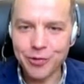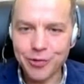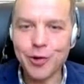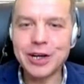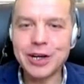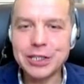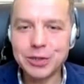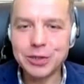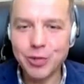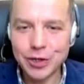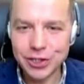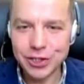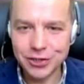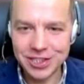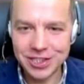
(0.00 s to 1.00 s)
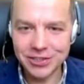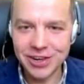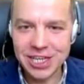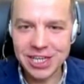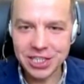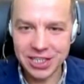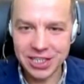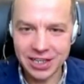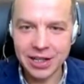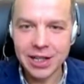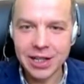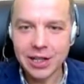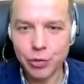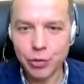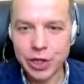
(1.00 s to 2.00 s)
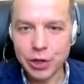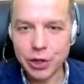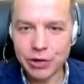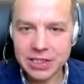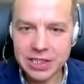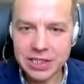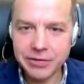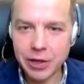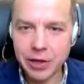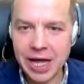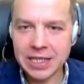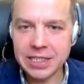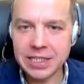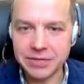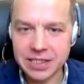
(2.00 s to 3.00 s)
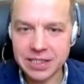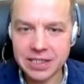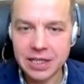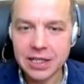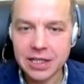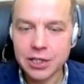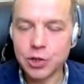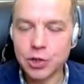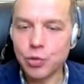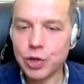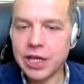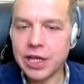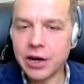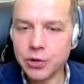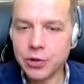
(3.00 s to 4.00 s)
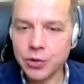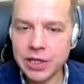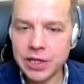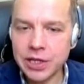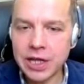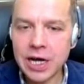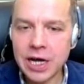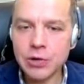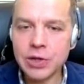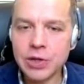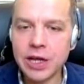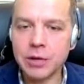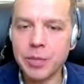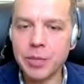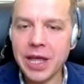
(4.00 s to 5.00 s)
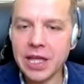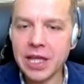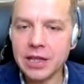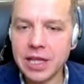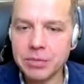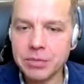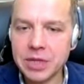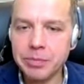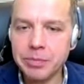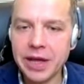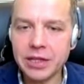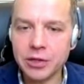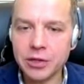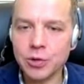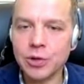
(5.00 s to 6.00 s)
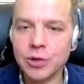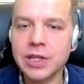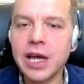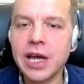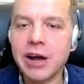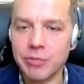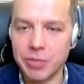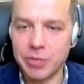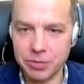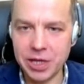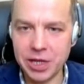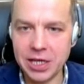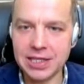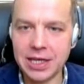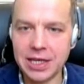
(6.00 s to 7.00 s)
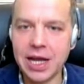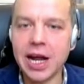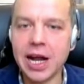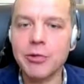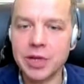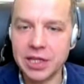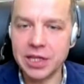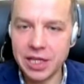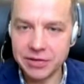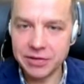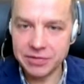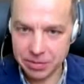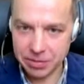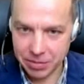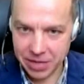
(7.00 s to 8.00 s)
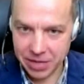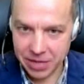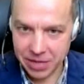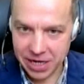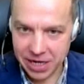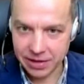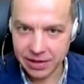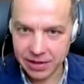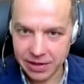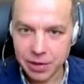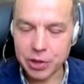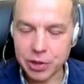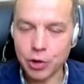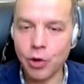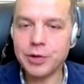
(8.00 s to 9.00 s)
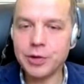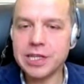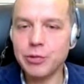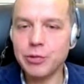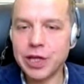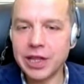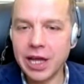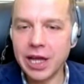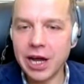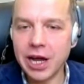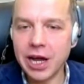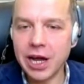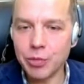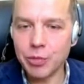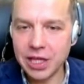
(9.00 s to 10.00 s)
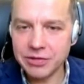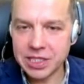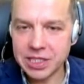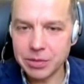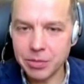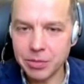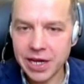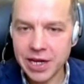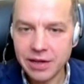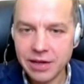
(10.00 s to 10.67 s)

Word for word: from foreign sponsors in Russia when you are a civil activist. So what they are doing now, they are making them dependent on the government because the government gives them money. But obviously, when the government gives them money,